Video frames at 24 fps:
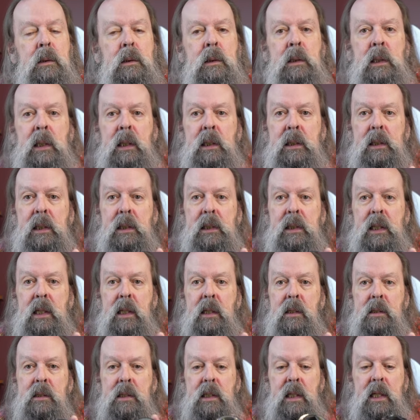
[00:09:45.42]
And then
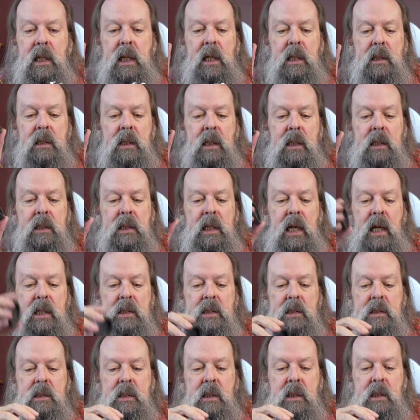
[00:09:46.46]
there's the end that
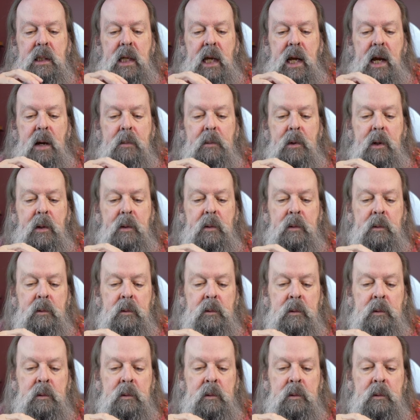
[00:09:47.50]
attaches to the camera.